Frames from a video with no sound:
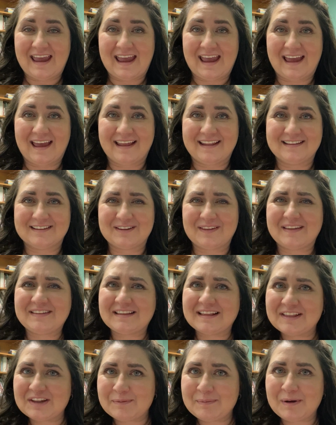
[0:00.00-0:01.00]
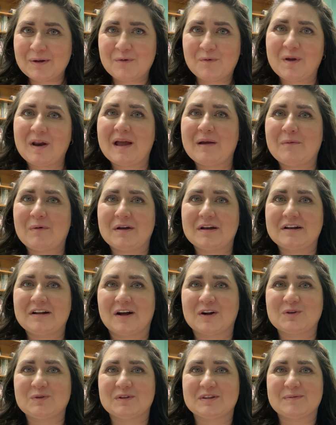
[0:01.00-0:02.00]
And so that's a little bit of what I want to
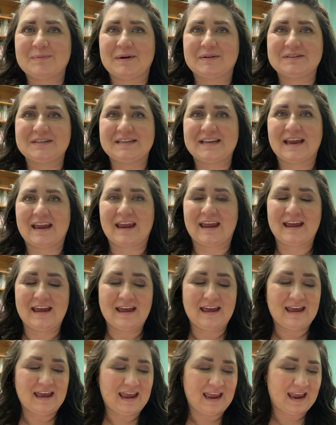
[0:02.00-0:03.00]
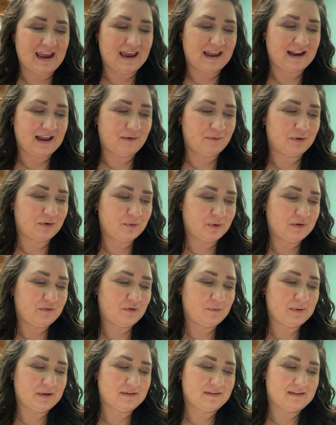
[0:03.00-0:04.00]
talk to us about today. And I want to read
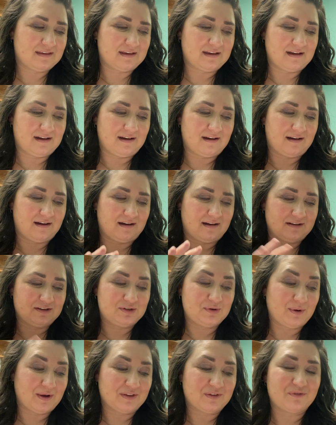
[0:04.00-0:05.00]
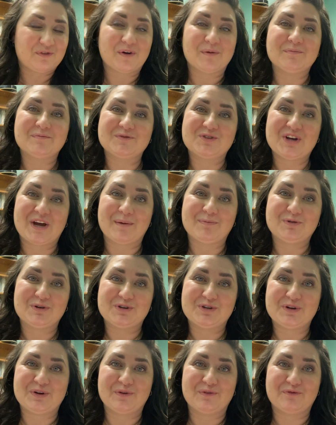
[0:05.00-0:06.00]
to us from chapter
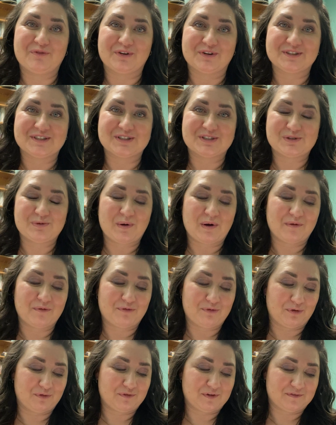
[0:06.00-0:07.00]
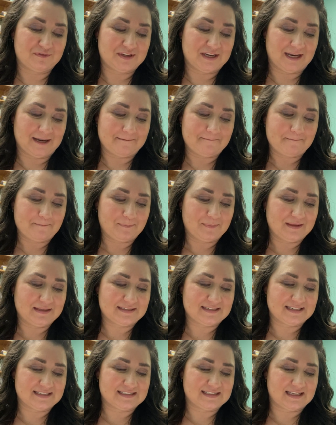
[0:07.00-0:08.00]
2, verses 12 through 15.
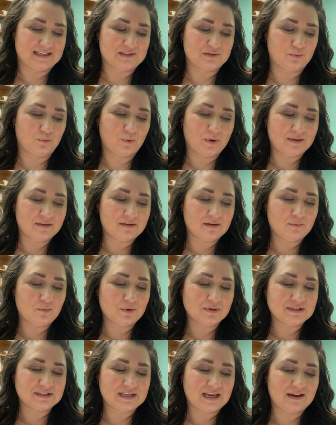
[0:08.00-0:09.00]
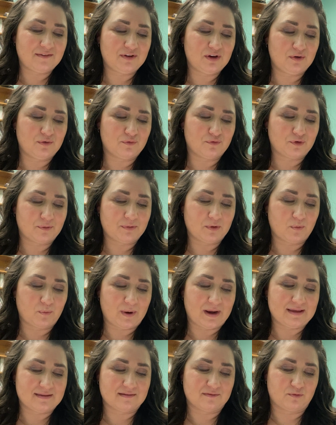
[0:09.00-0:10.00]
It says this: "Wisdom will save you from the
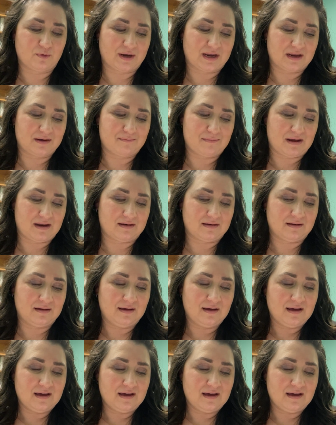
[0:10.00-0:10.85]
ways of wicked men,